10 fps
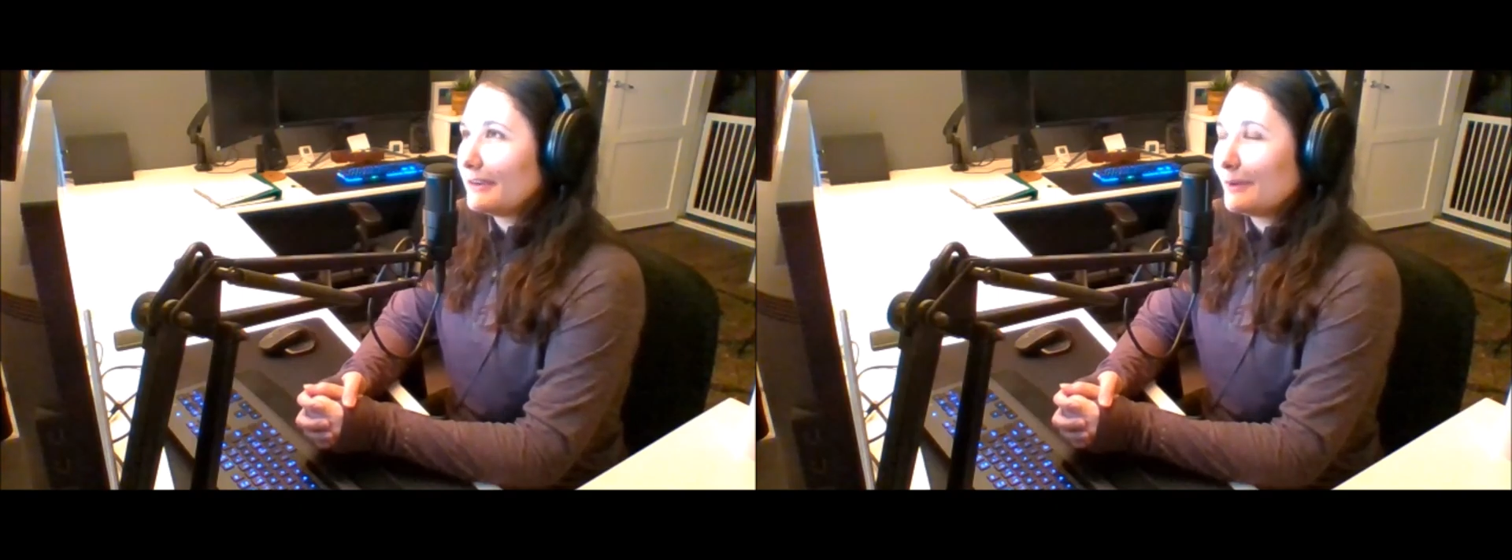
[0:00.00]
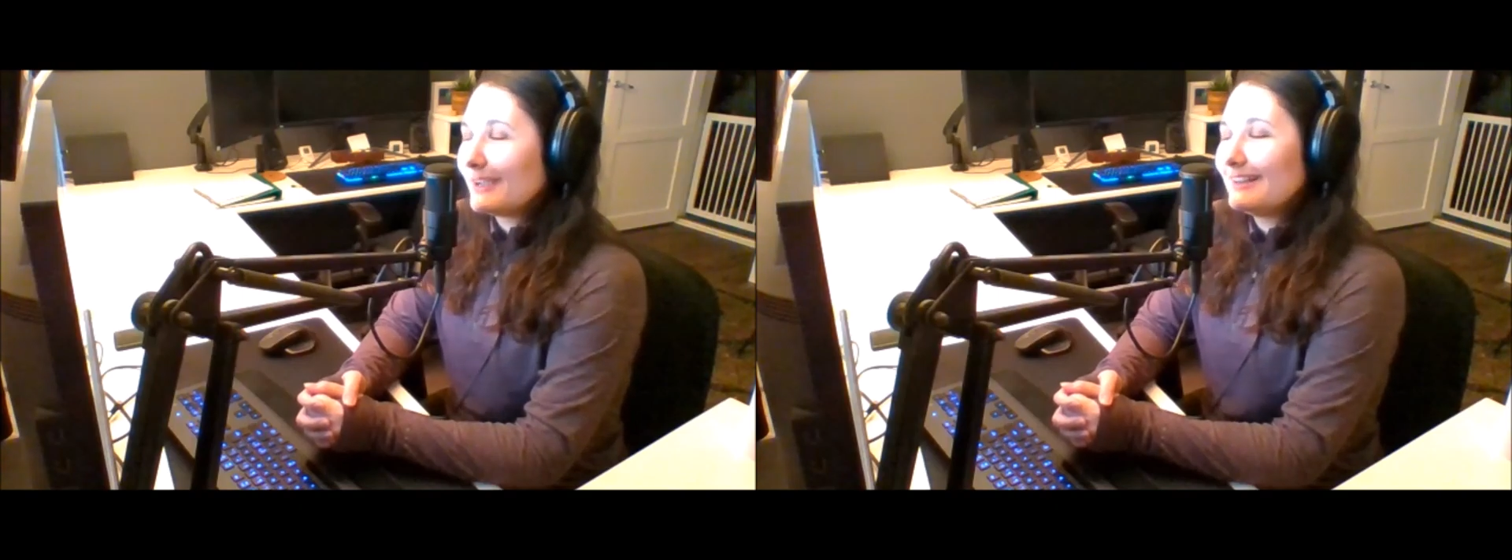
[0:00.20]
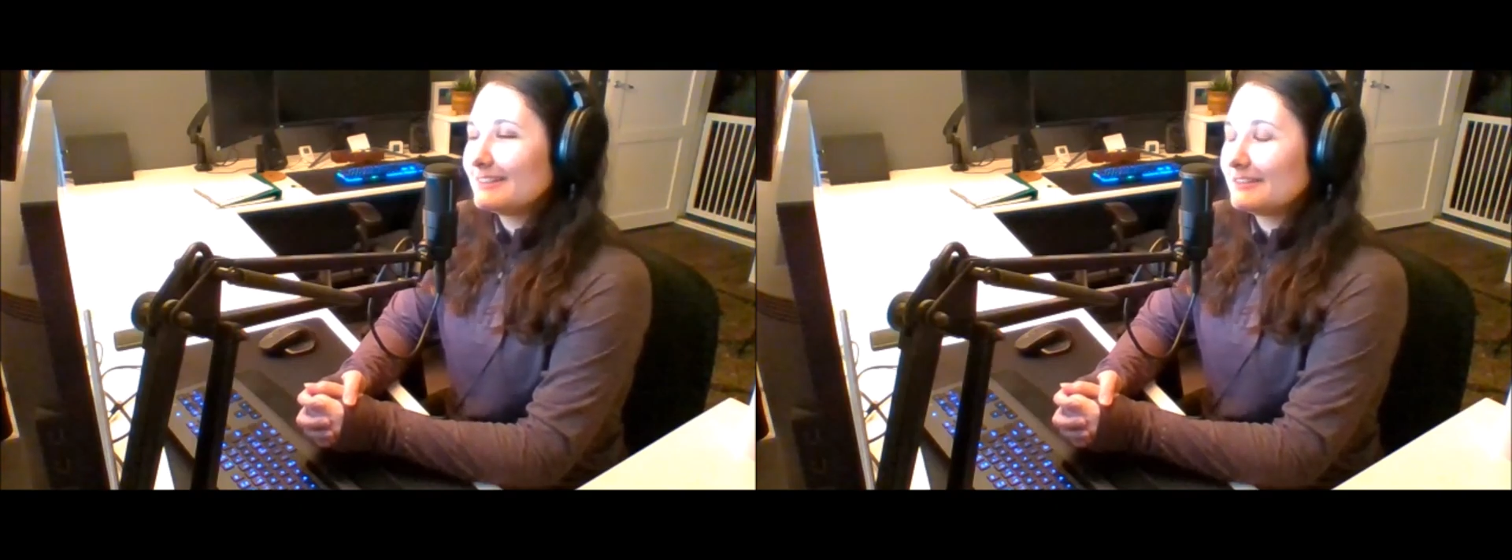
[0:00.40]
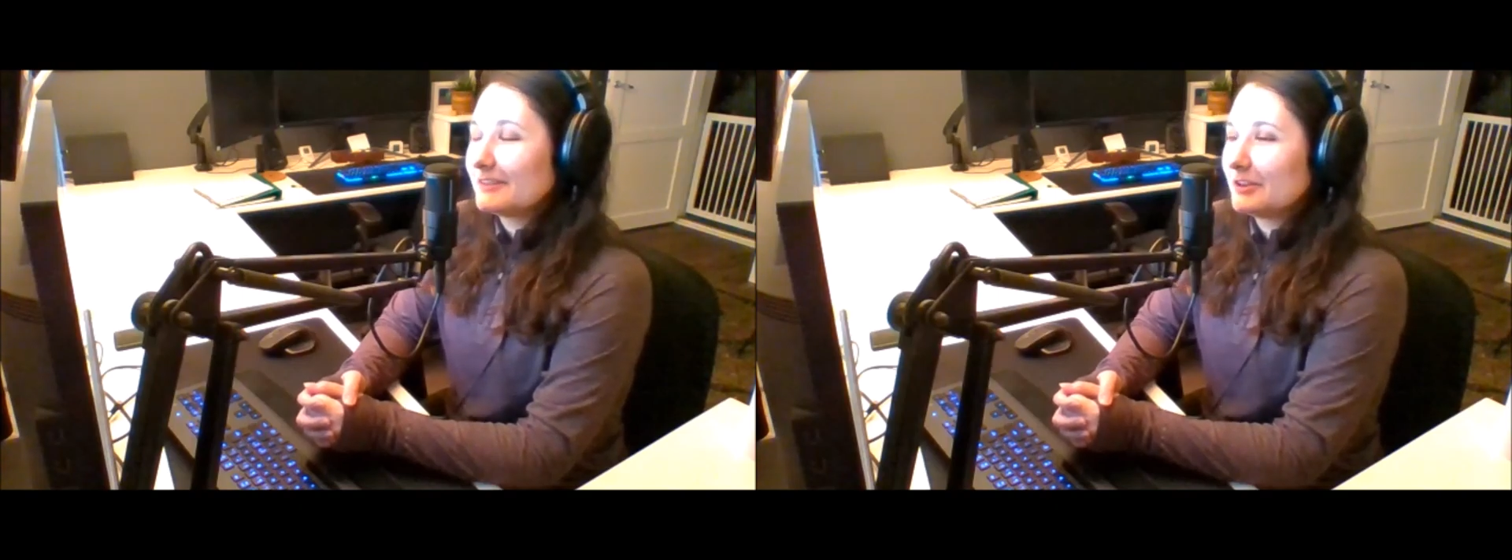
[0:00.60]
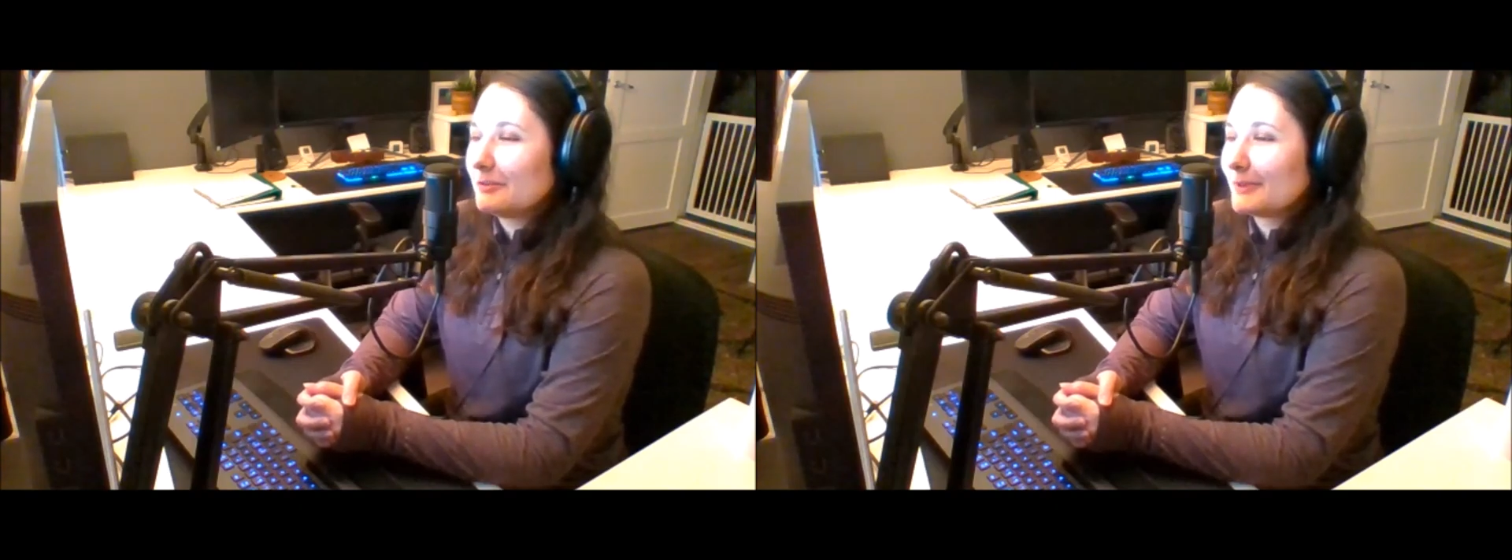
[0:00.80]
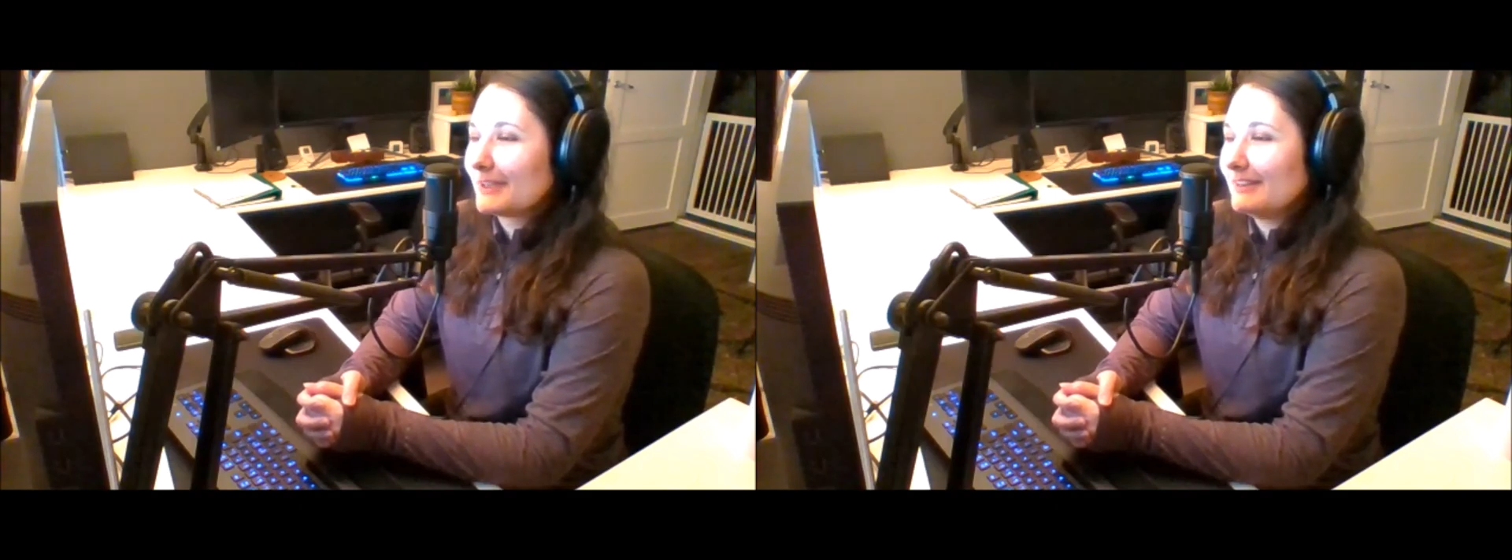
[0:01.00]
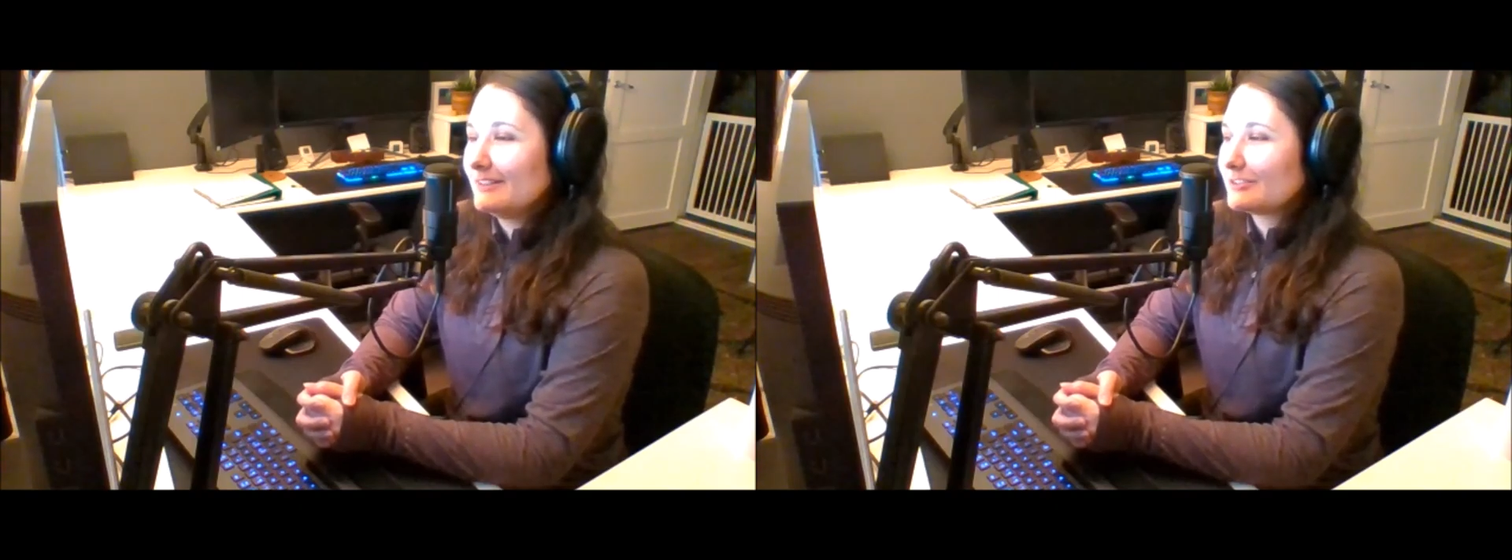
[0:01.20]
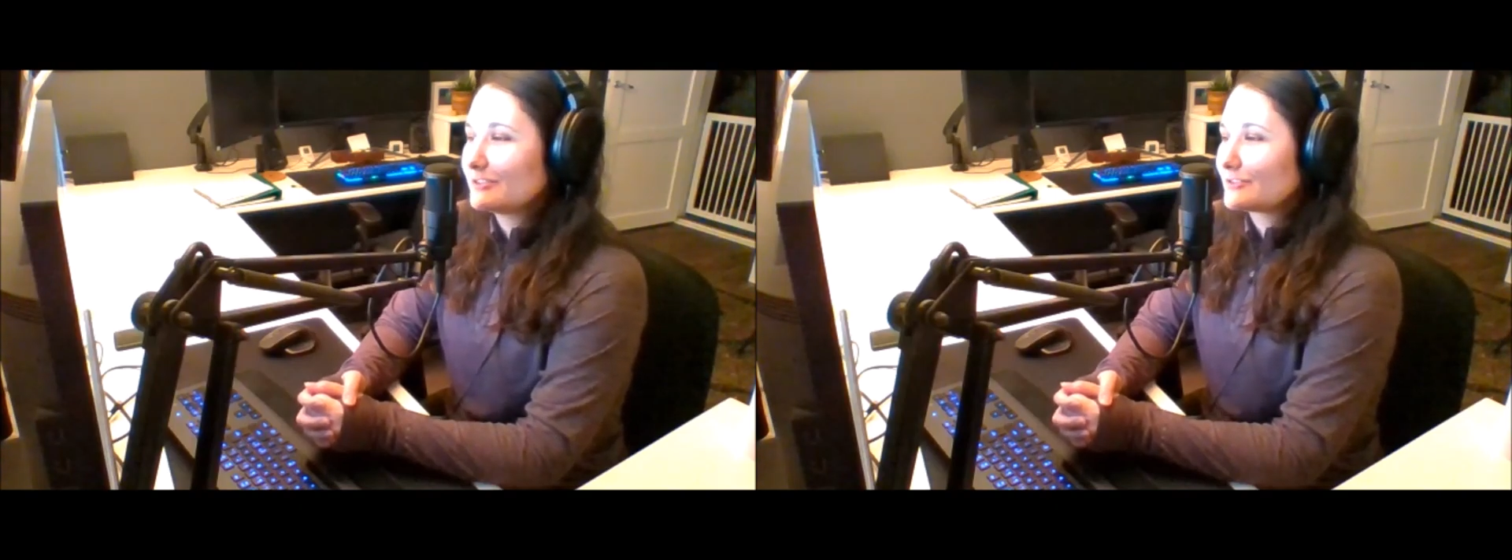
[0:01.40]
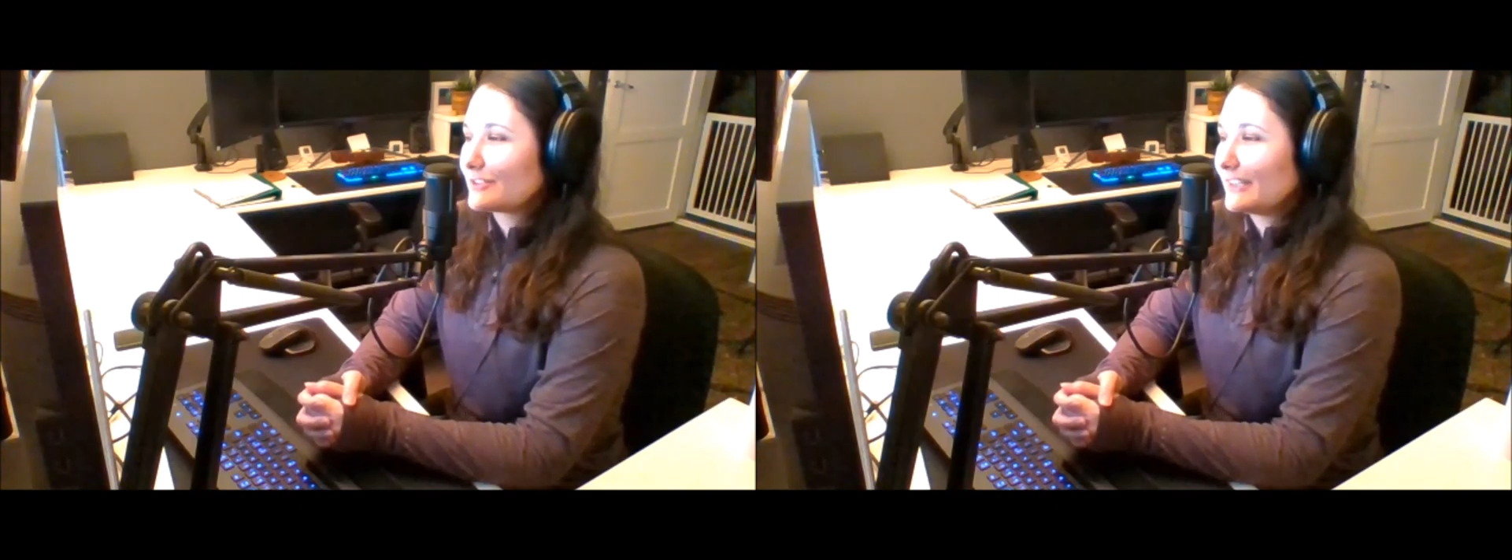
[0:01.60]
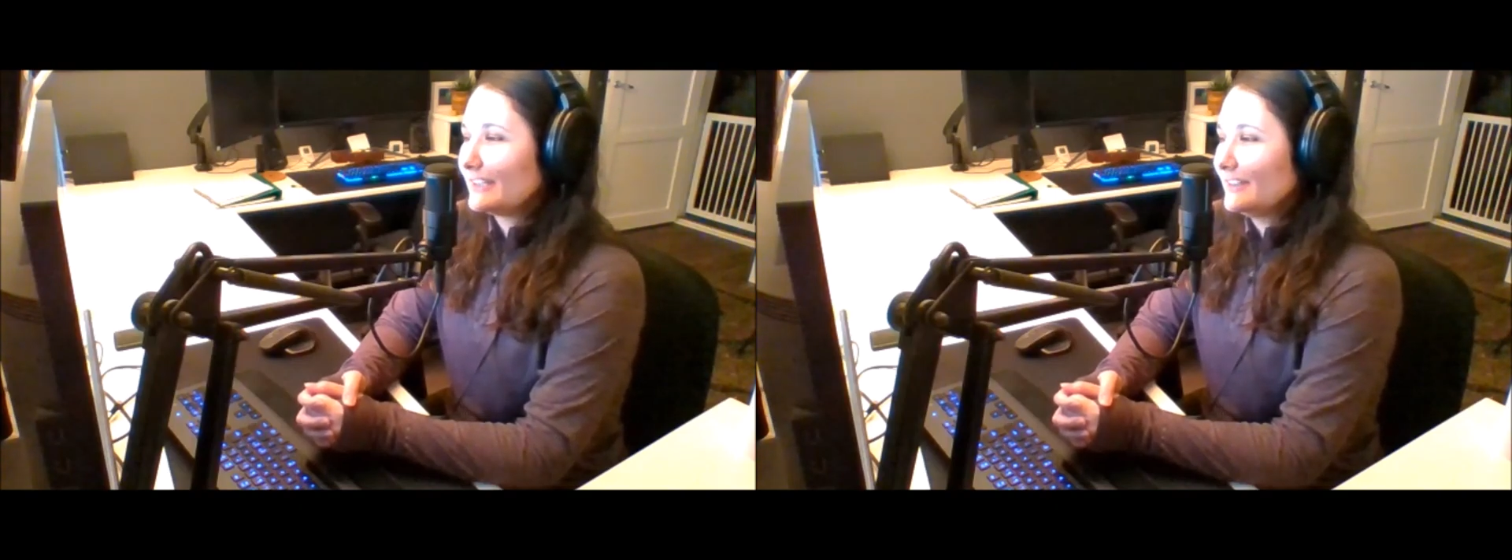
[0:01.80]
quickly developing
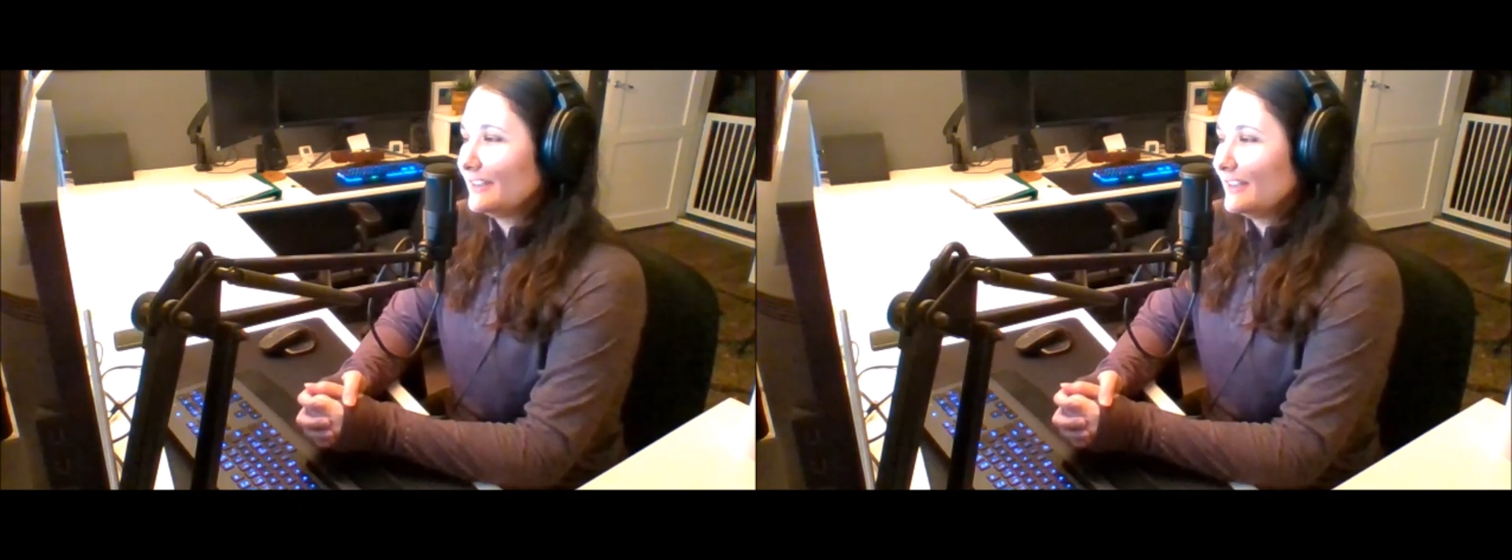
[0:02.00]
industry